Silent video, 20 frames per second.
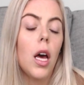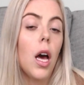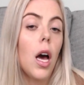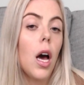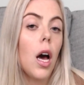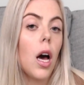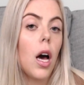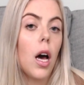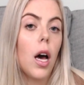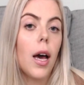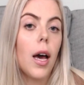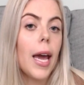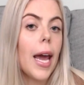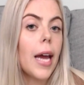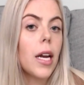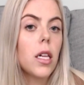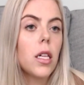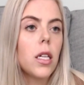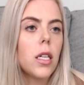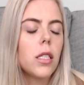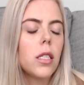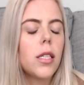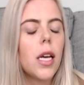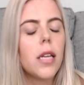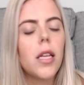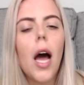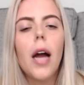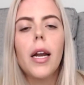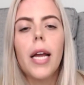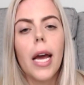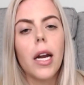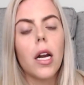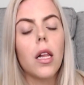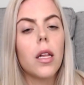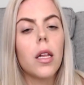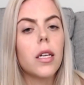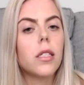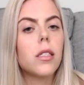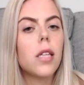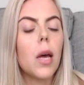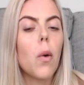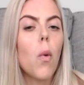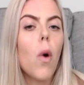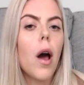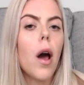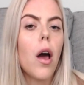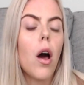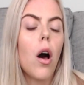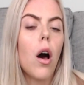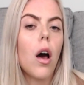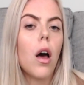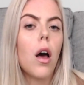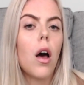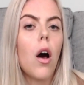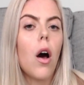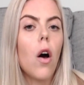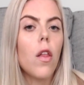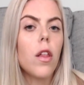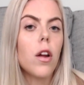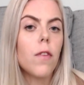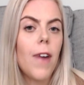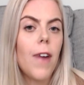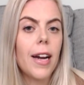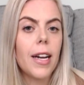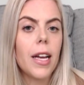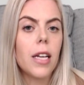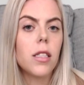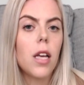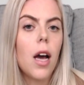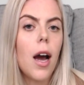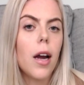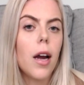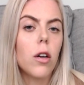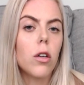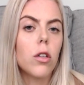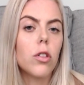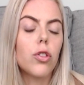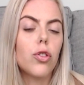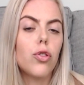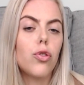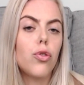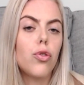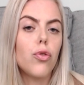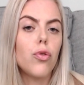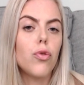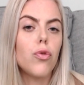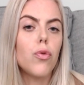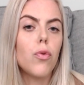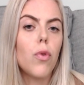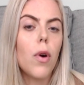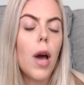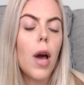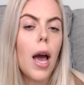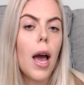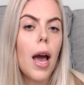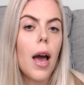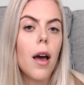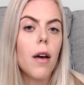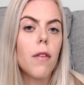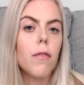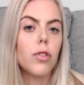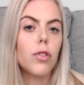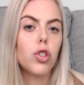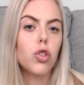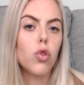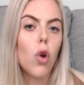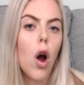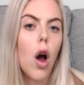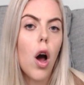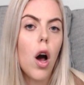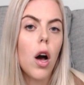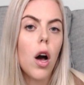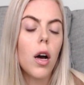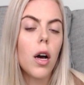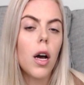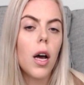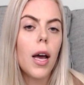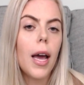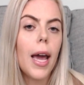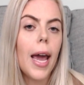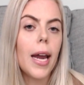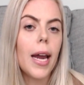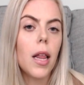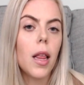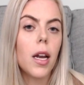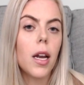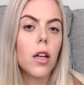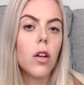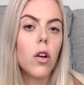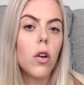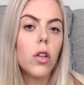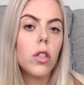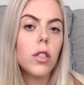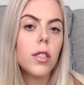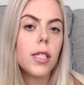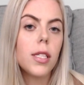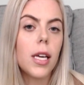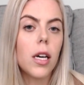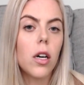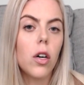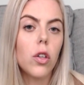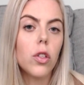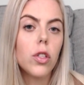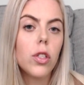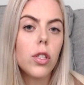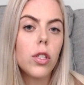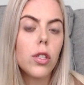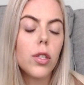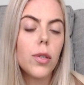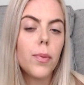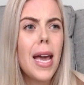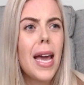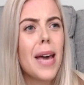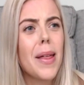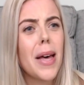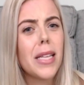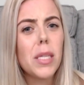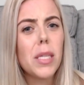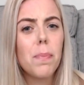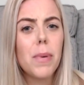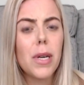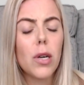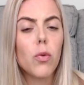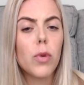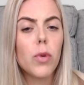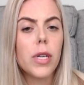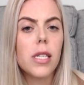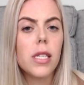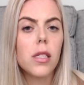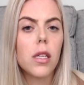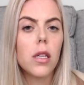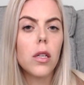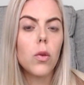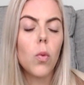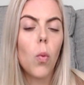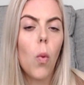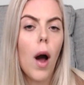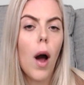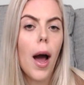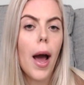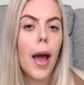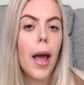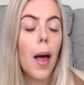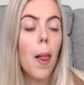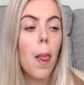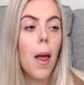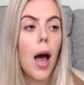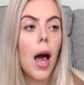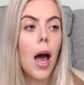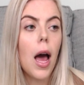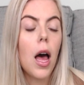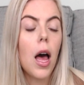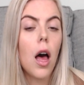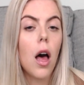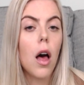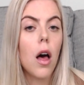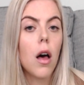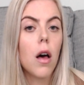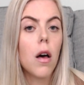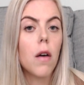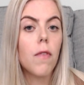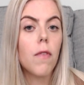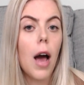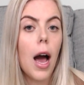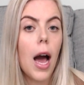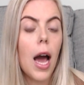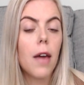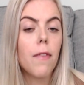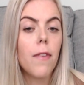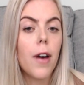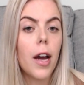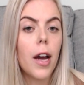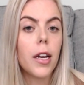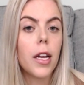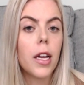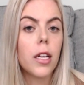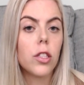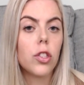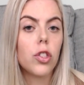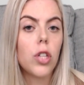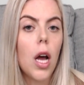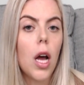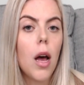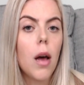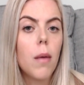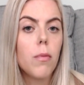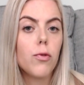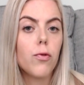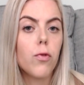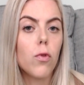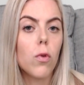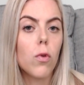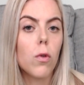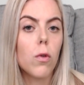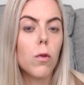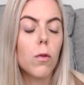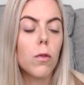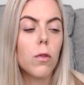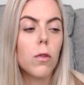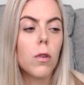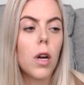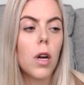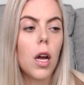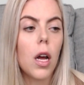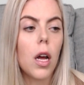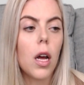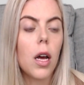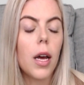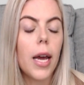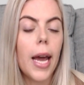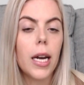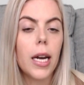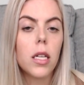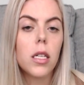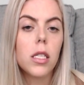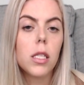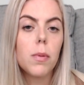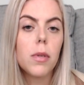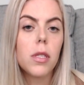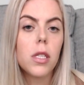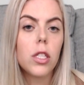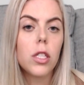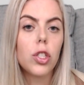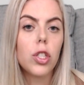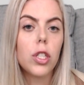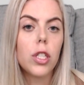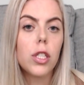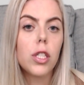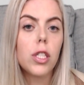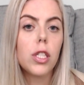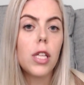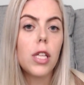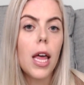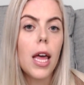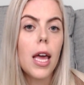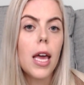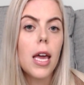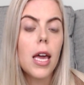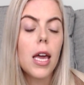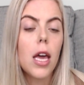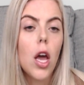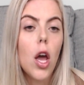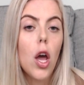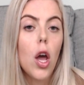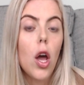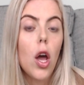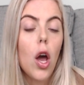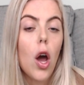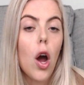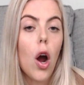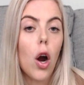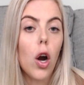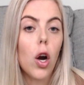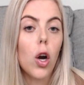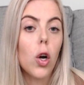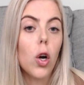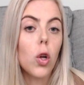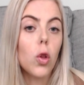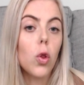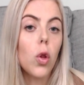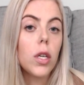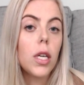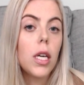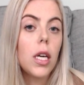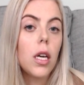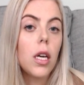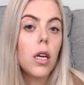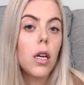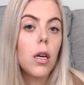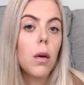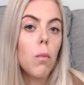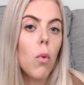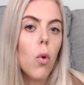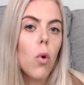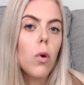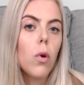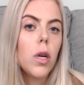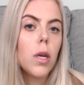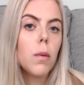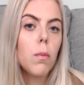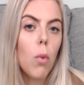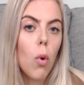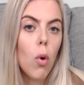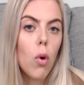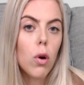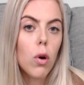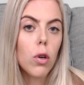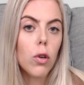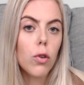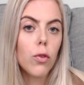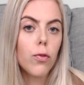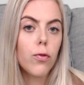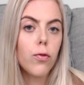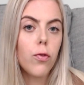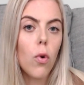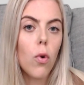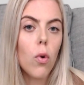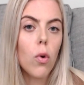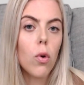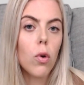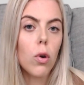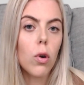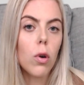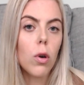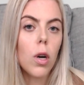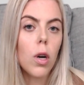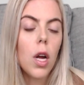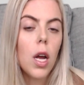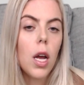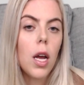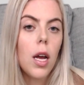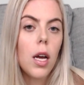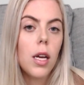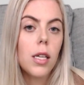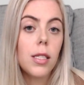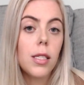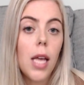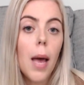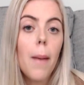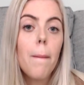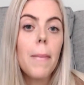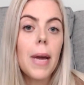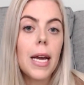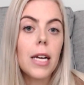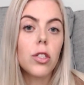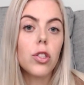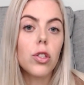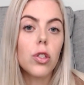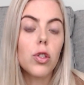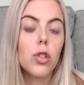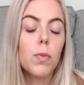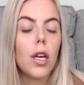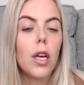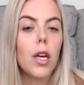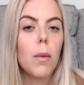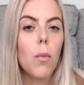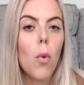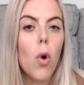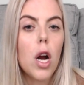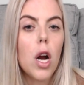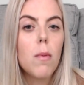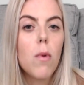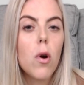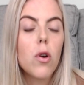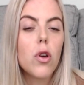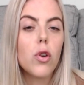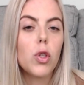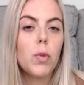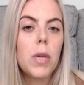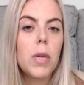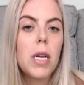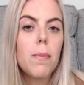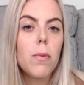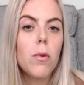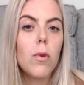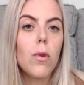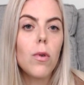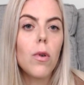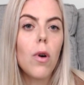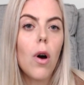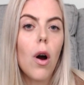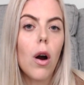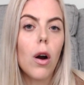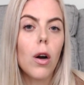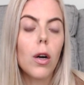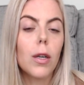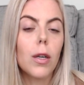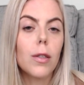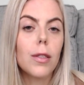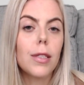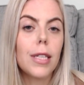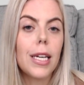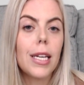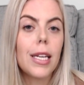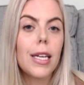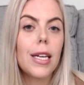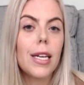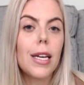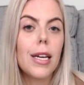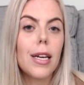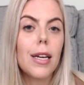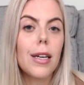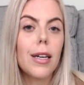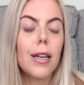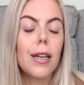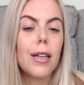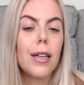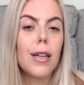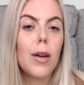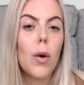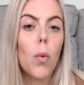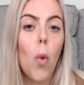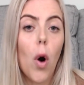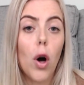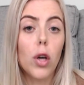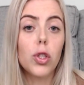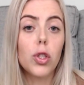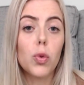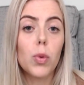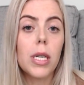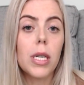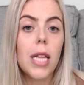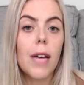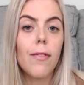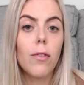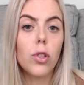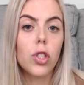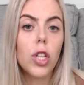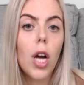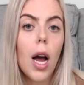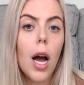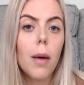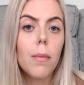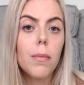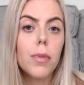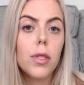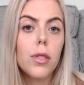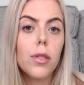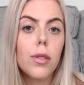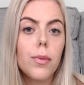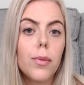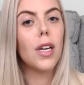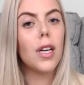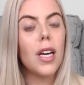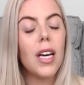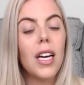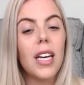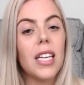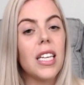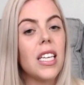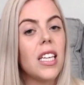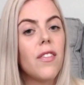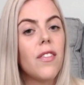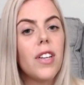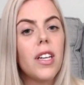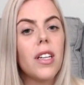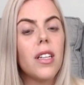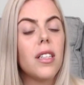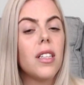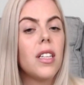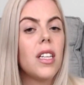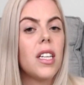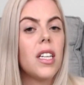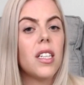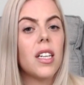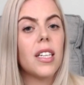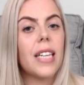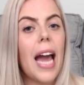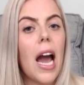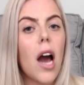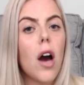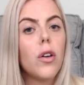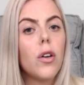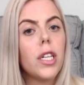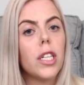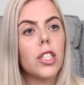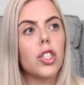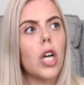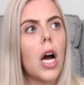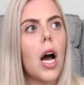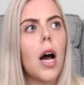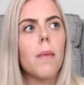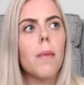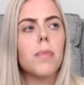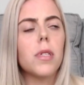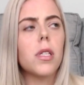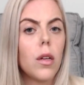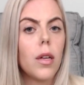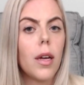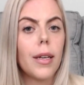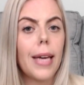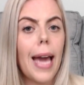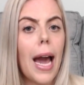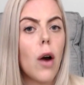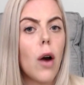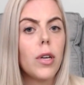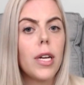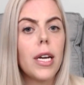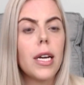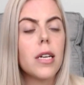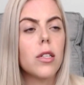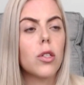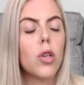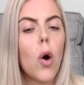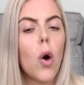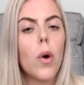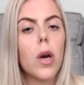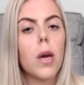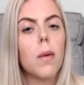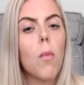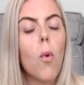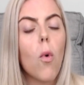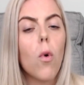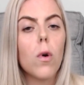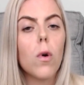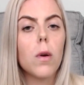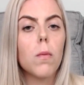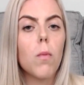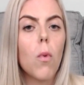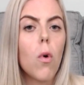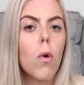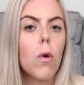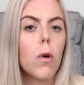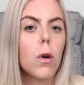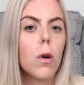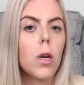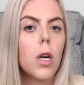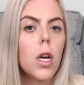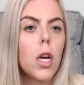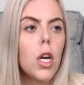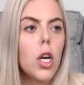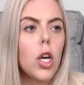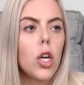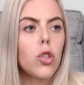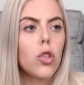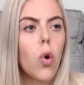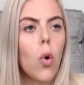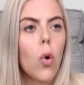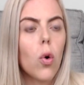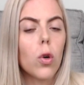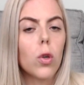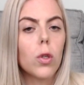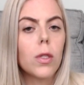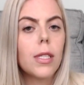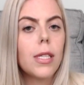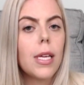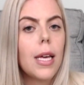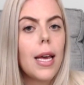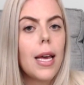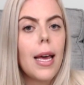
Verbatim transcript: uh, analysts and non analysts, they want all their finance hires to have strong analytical skills. that's a big reason why a lot of high finance jobs for uh, analyst positions they are looking more and more for STEM majors. More and more those people are getting Wall Street level jobs even in accounting jobs, accounting is going more and more towards